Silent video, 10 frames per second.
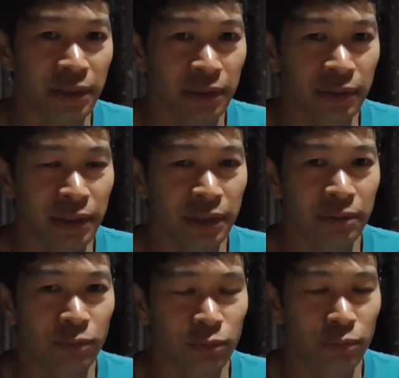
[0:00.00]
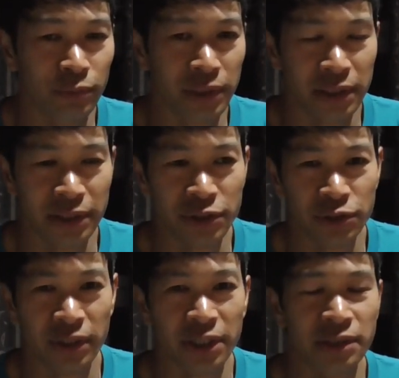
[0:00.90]
they're in really
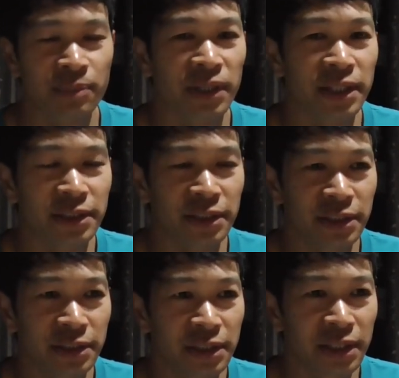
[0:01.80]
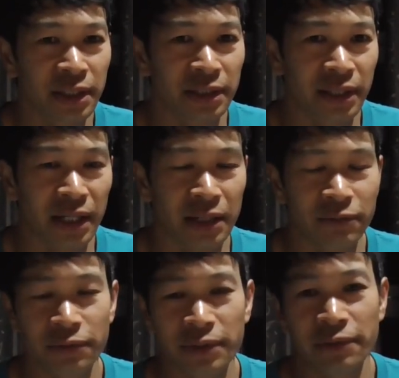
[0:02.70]
strange places, they
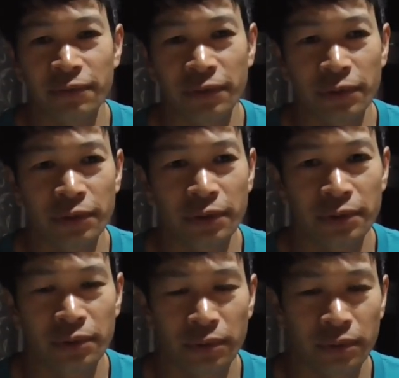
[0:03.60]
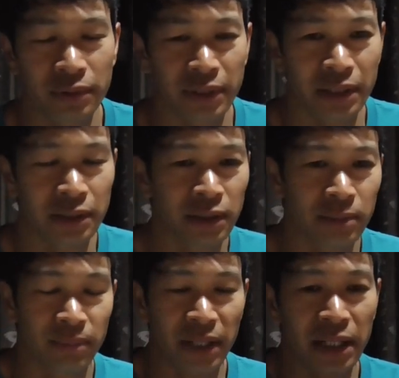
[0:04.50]
hunt for their food or they
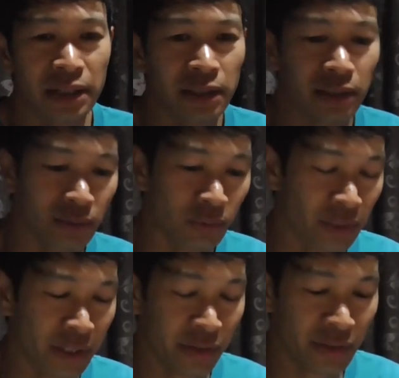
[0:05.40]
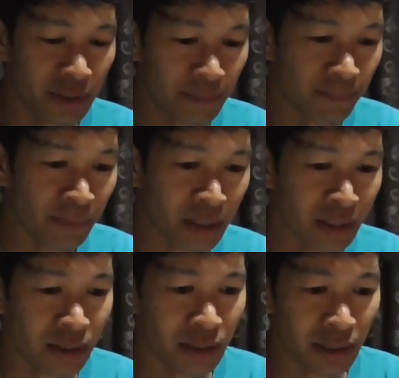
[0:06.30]
barter and all that thing.
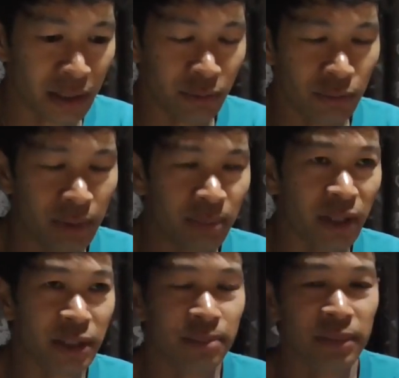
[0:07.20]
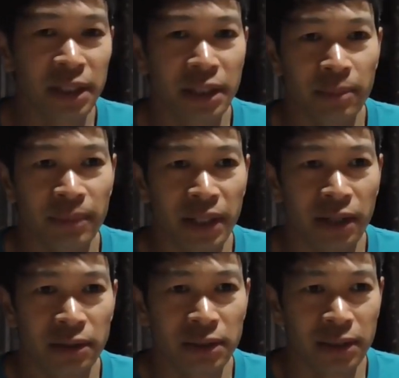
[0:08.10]
And it reminded me
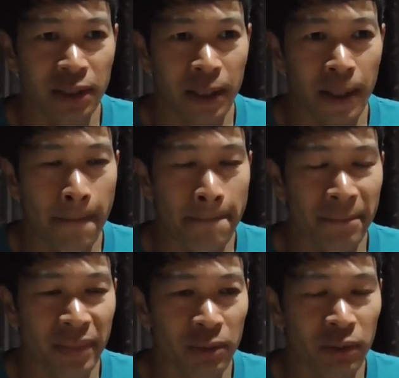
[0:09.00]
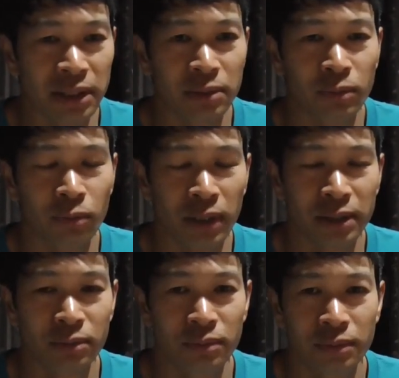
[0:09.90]
about um, one,
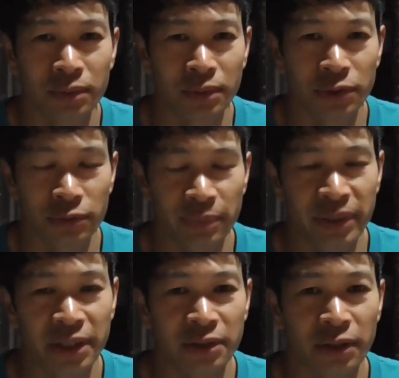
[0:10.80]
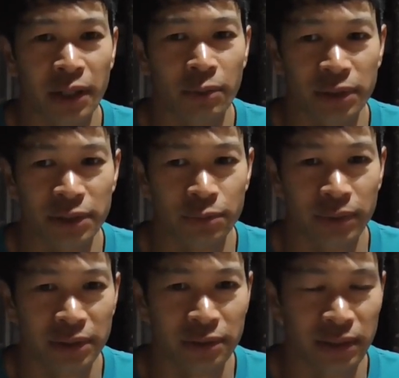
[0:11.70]
one European guy which
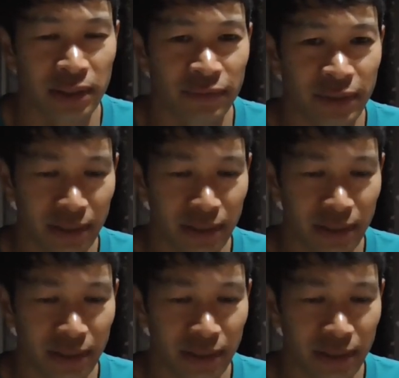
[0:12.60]
went to live